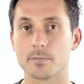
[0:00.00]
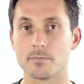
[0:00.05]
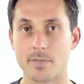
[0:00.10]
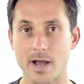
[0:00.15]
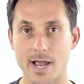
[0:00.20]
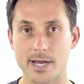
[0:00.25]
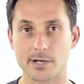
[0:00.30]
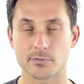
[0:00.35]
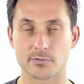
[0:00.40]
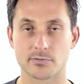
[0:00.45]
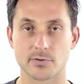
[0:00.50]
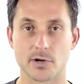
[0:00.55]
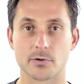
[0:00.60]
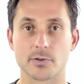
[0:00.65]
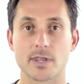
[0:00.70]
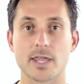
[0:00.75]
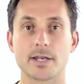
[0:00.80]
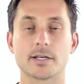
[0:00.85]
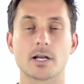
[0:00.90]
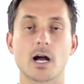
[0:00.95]
microphone
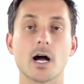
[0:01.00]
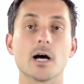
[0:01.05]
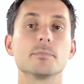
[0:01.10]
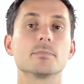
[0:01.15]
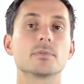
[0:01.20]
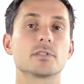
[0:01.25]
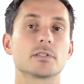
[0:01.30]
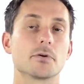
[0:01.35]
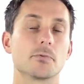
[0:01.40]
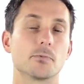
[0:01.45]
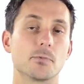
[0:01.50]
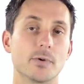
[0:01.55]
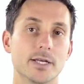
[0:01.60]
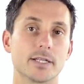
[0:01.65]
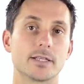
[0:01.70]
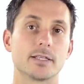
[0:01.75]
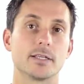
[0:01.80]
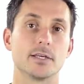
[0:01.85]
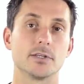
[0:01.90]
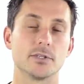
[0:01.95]
that comes with
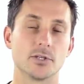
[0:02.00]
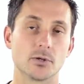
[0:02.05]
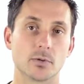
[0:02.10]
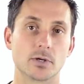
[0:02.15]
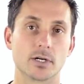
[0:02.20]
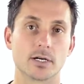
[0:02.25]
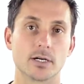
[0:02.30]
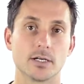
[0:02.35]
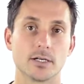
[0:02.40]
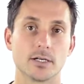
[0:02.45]
your